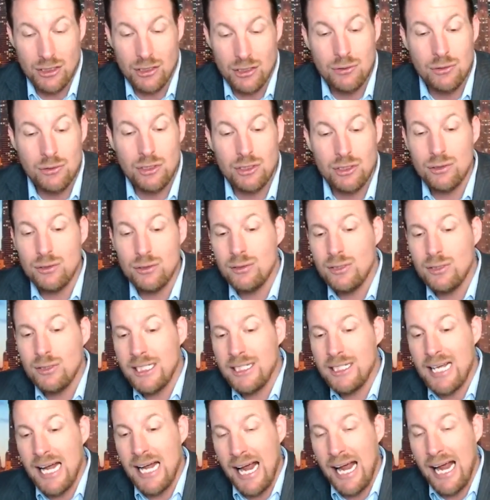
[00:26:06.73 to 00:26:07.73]
You do
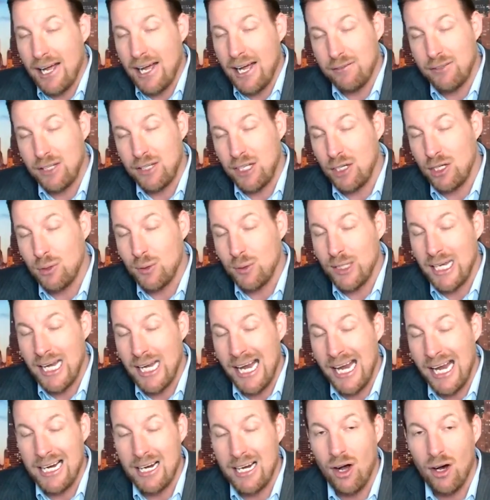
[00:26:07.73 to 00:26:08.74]
need to have
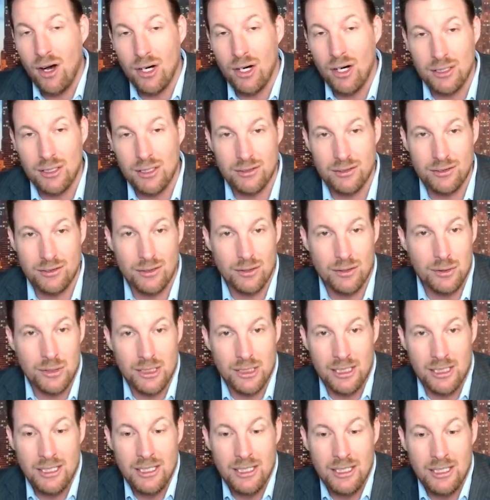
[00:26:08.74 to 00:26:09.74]
Q&A calls
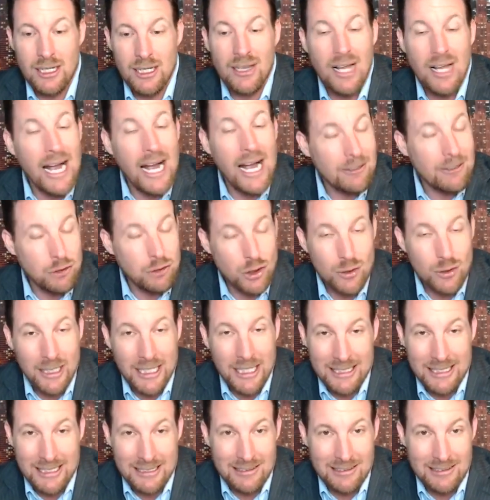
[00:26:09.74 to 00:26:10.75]
or live
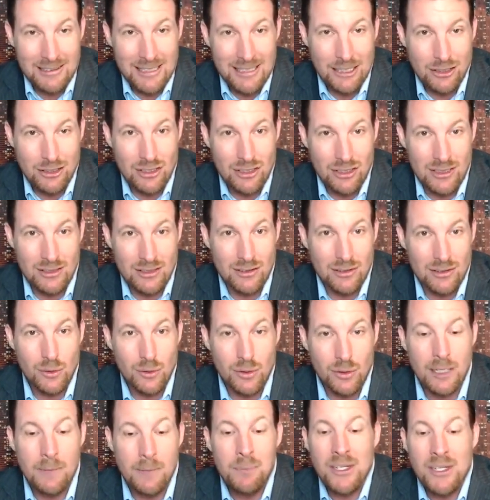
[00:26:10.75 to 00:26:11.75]
training sessions
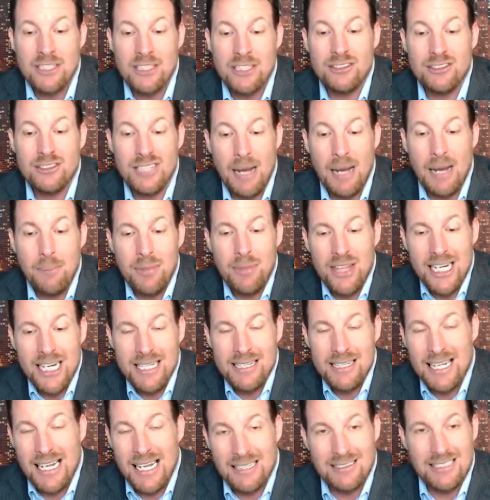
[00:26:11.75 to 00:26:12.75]
or
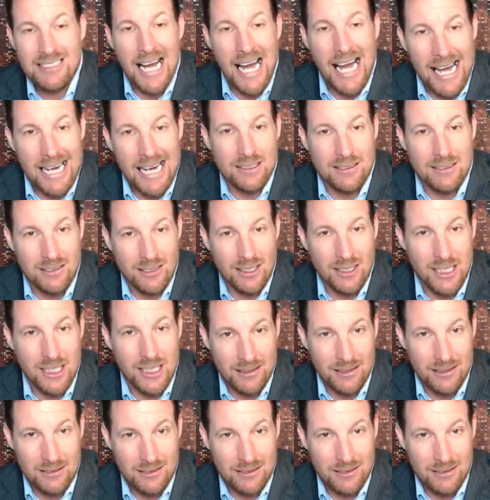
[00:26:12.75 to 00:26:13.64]
something that's hands-on.